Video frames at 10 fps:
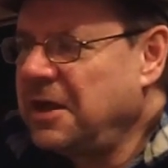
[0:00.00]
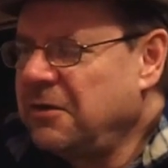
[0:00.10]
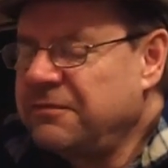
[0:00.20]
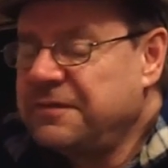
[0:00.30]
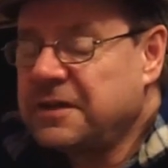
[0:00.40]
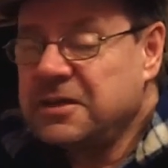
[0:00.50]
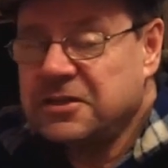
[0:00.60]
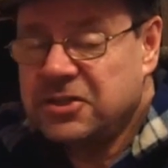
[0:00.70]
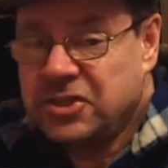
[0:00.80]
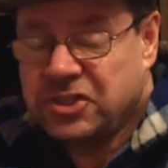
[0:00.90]
of
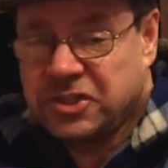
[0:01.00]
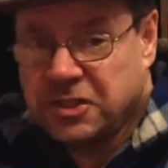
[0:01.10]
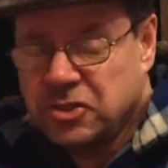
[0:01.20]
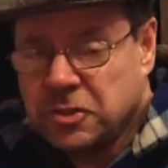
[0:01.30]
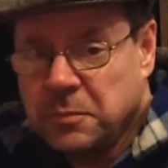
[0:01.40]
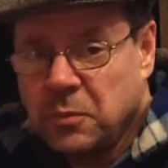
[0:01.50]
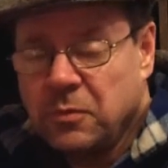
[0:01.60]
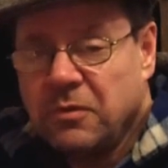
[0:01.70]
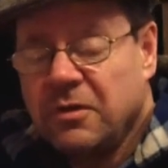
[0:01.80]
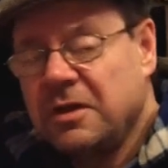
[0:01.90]

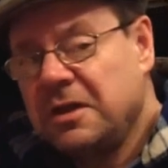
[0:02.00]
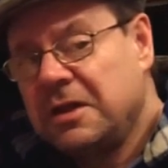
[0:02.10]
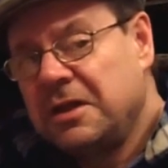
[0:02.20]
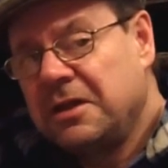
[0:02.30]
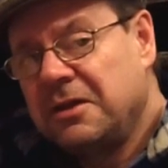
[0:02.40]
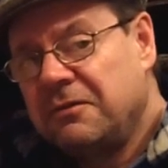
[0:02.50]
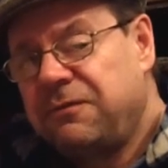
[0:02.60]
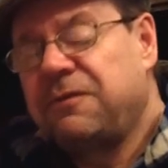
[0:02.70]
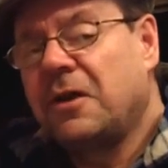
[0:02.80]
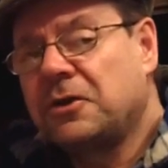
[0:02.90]
considerable
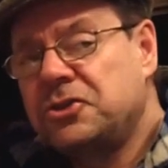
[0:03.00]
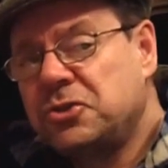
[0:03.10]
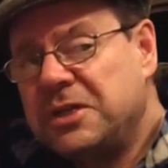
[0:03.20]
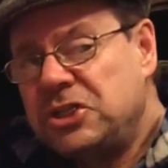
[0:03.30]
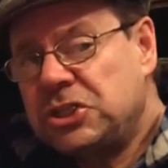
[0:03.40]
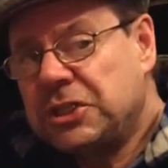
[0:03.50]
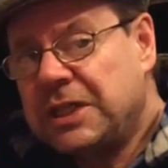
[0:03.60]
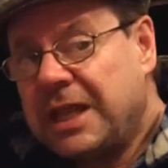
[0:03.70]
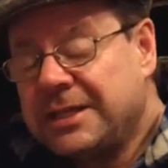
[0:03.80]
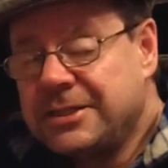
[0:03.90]

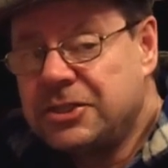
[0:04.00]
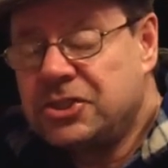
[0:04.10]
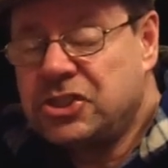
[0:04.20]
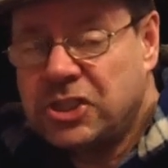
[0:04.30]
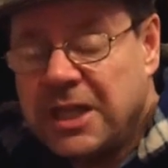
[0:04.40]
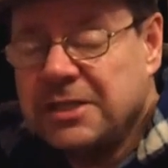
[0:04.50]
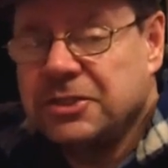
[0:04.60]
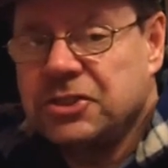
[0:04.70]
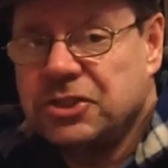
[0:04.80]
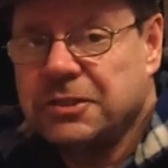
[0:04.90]
fluctuation and
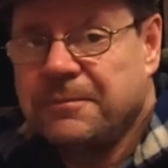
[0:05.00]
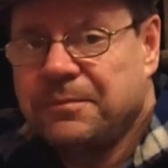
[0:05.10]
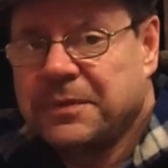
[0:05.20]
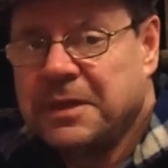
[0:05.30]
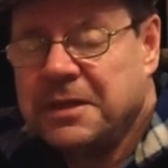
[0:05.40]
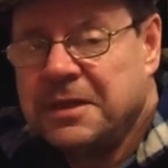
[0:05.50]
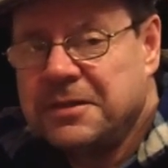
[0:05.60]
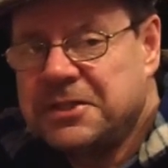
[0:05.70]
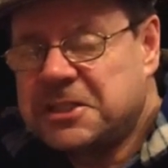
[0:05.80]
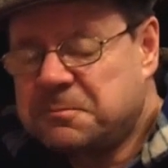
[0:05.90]
change. The